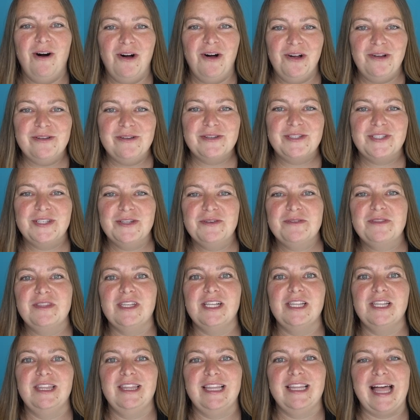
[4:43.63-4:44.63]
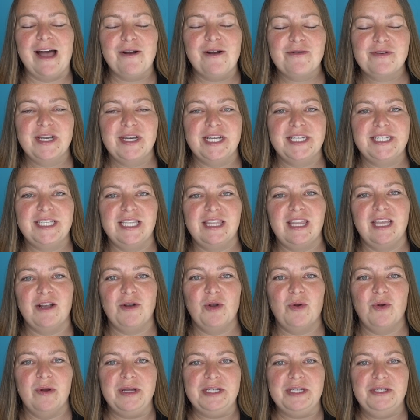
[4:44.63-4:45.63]
also the loudness that
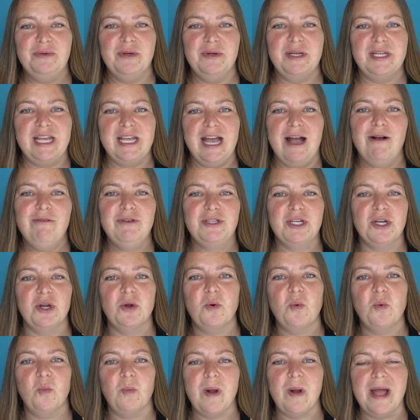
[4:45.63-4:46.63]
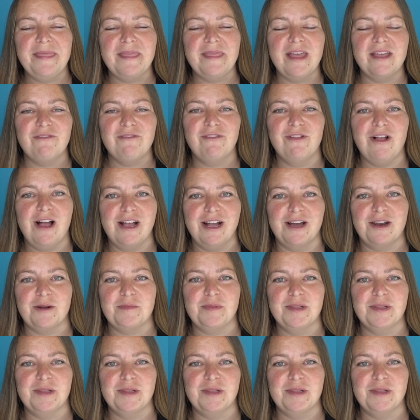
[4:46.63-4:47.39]
they're going to encounter when they fly on a